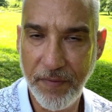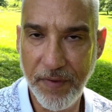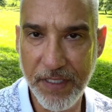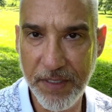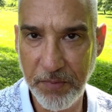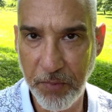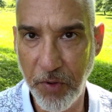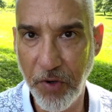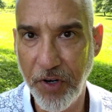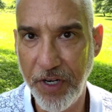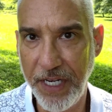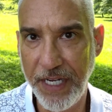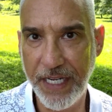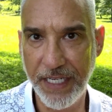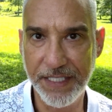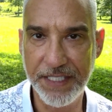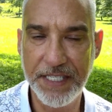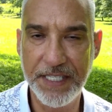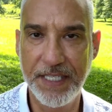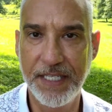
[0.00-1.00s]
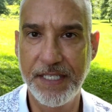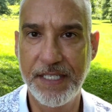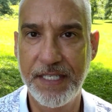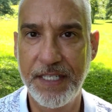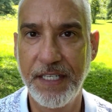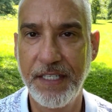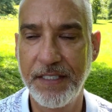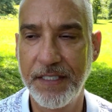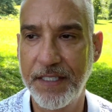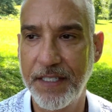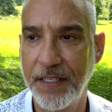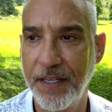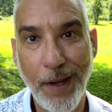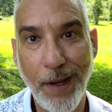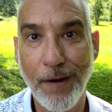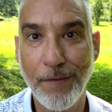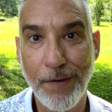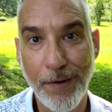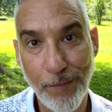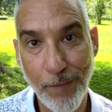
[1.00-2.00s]
It's pretty consistent.
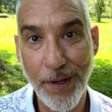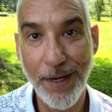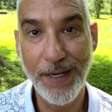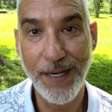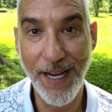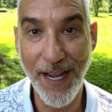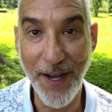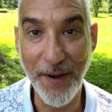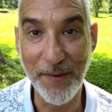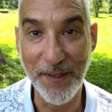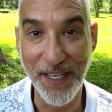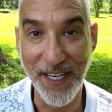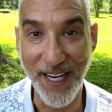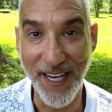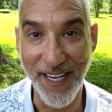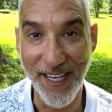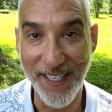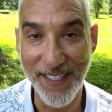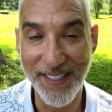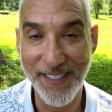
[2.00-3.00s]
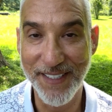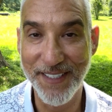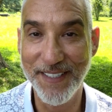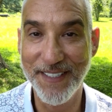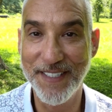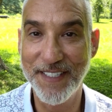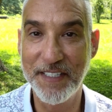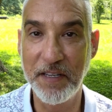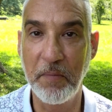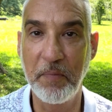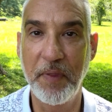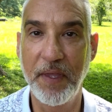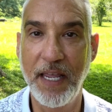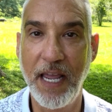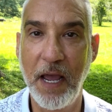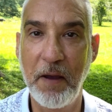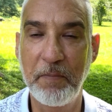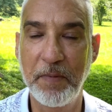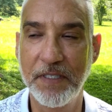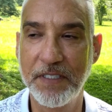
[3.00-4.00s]
Every now and again, something
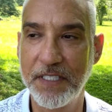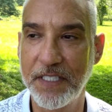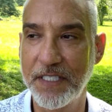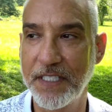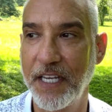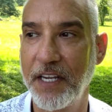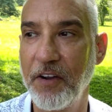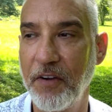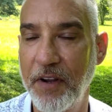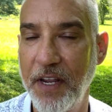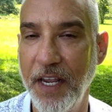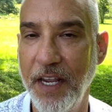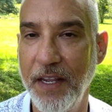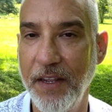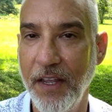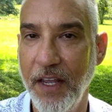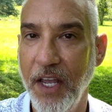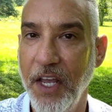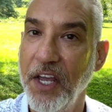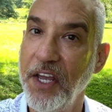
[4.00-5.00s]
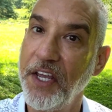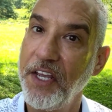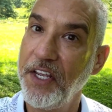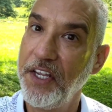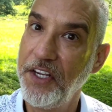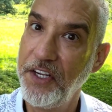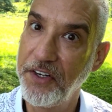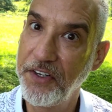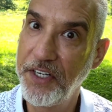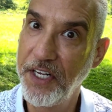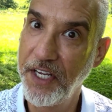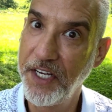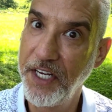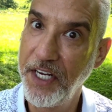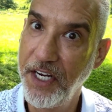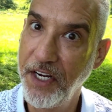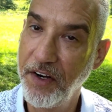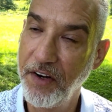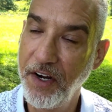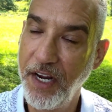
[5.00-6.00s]
happens. It's like, okay, you're done
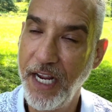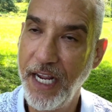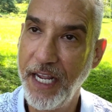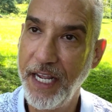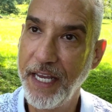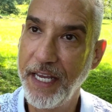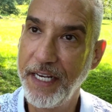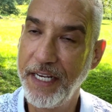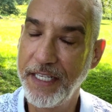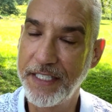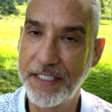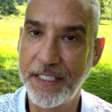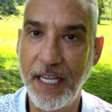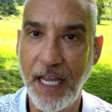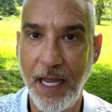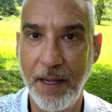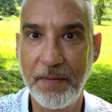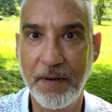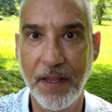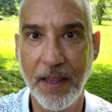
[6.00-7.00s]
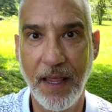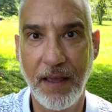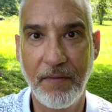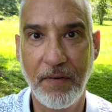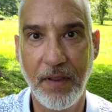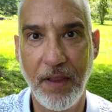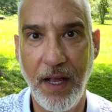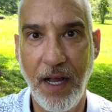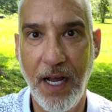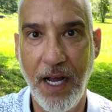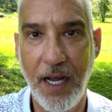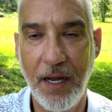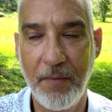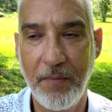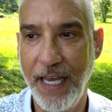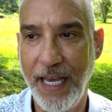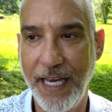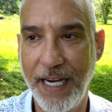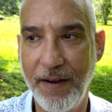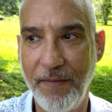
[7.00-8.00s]
here and it's time to level up.
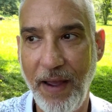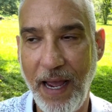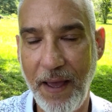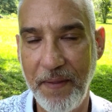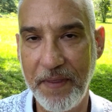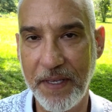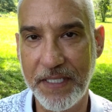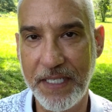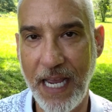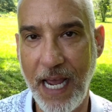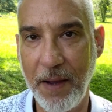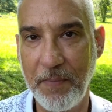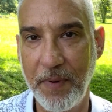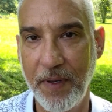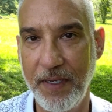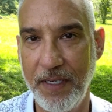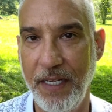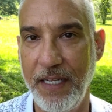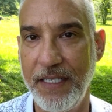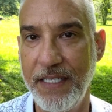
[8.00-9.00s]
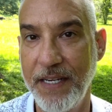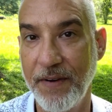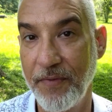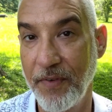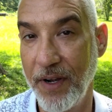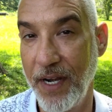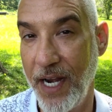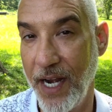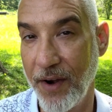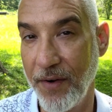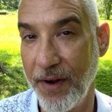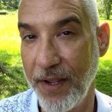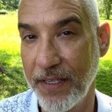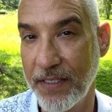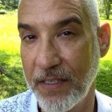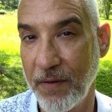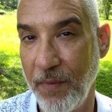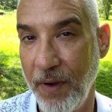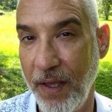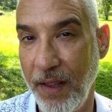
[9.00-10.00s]
And I've had this happen in different areas
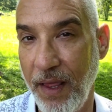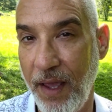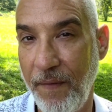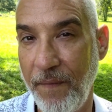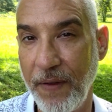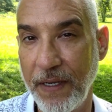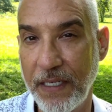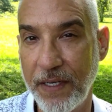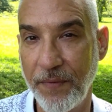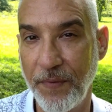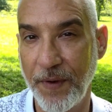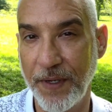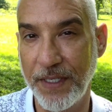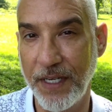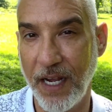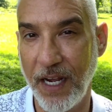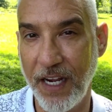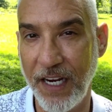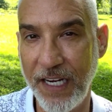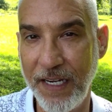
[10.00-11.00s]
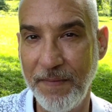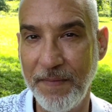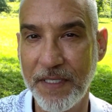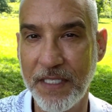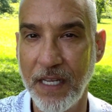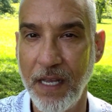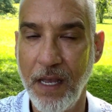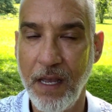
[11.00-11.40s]
of my life at different times.